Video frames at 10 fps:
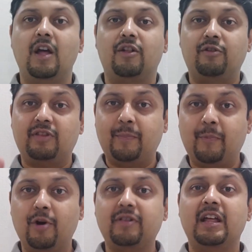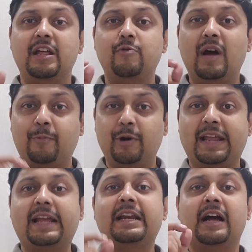So suppose you are
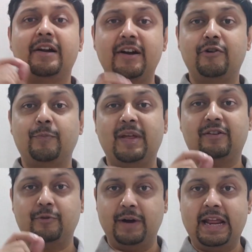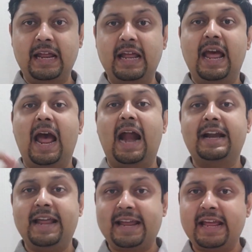putting in 100 rupees today and
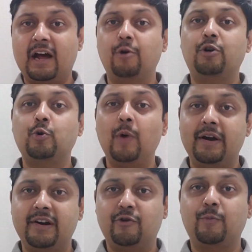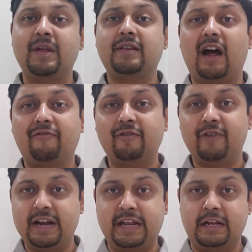taking out 200 rupees after
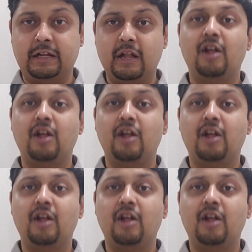1 year.